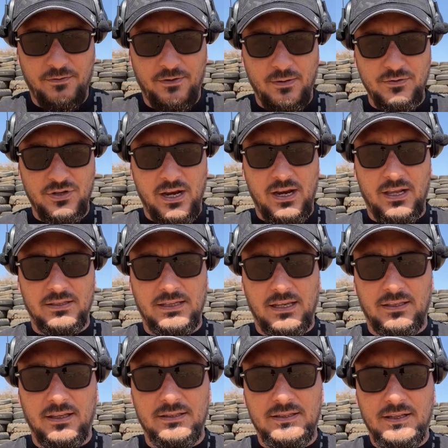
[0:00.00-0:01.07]
from Training and
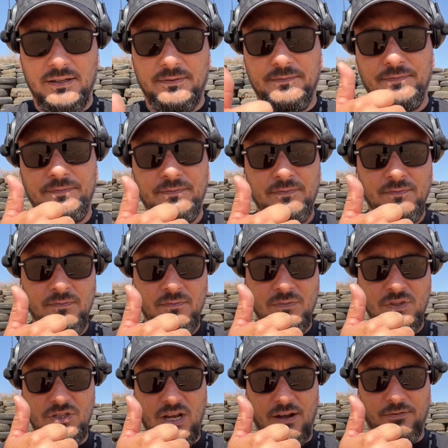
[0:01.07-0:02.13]
Tactics.
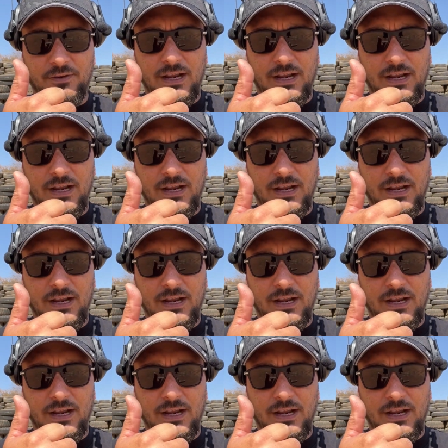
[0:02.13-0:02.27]
Ciao for